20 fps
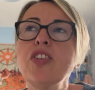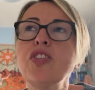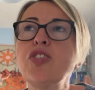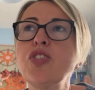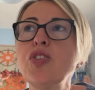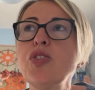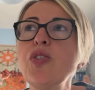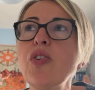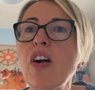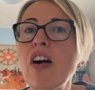
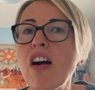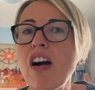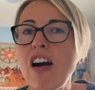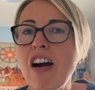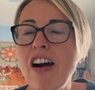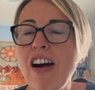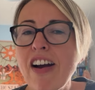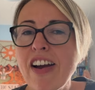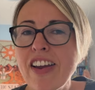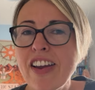to a
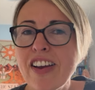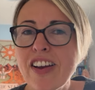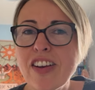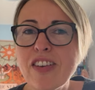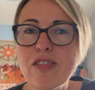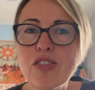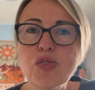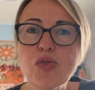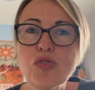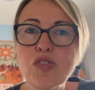higher
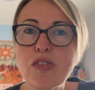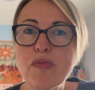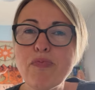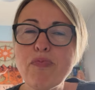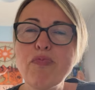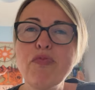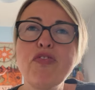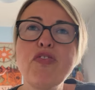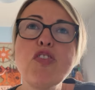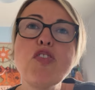sort of
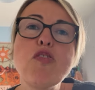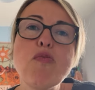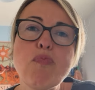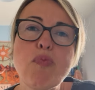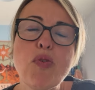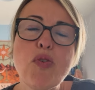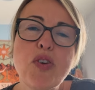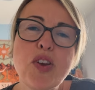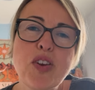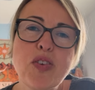
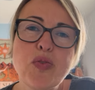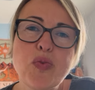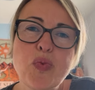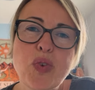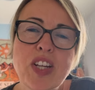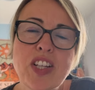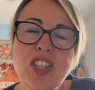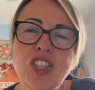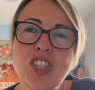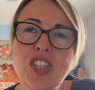viewpoint,
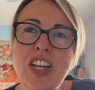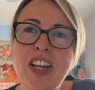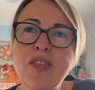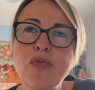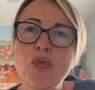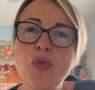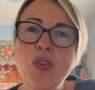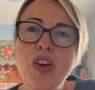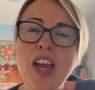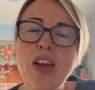which
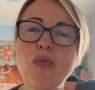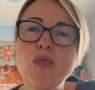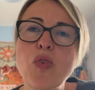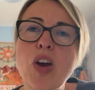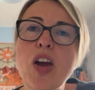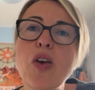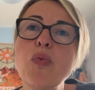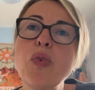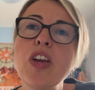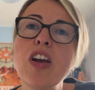in, in
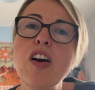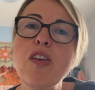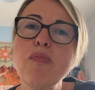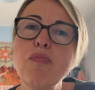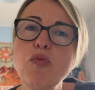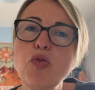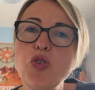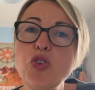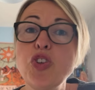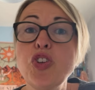where we are
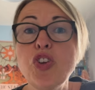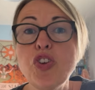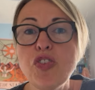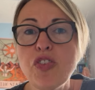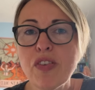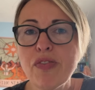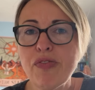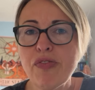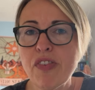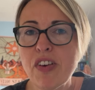more
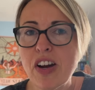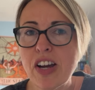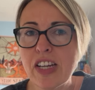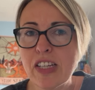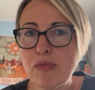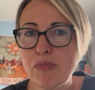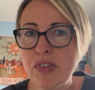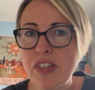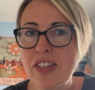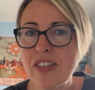unified,
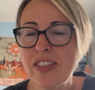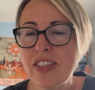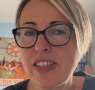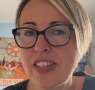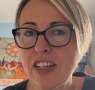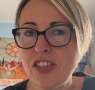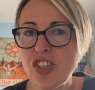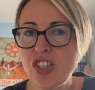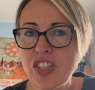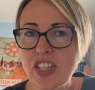because
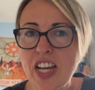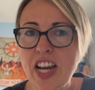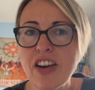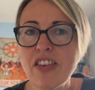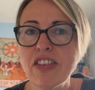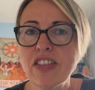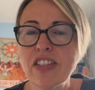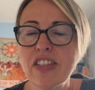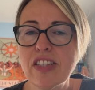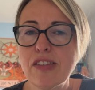
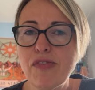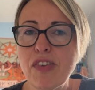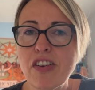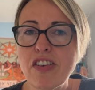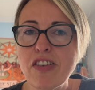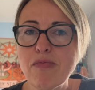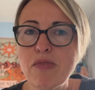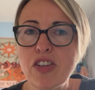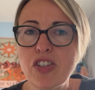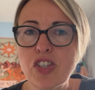Sagittarius is very
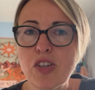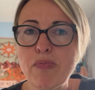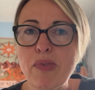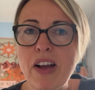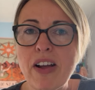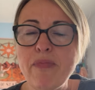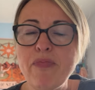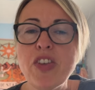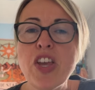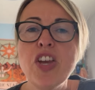much
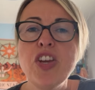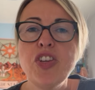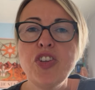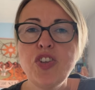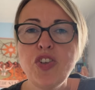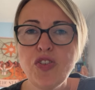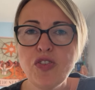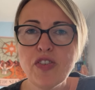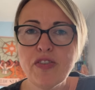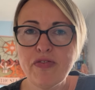about
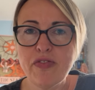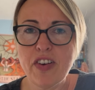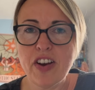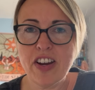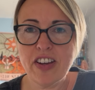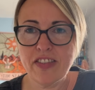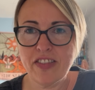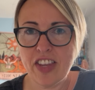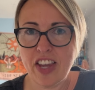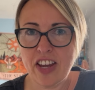
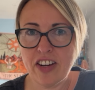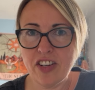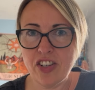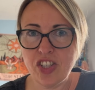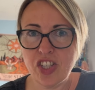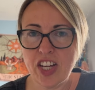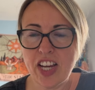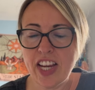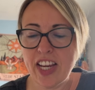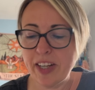unifying the
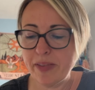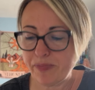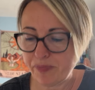energy.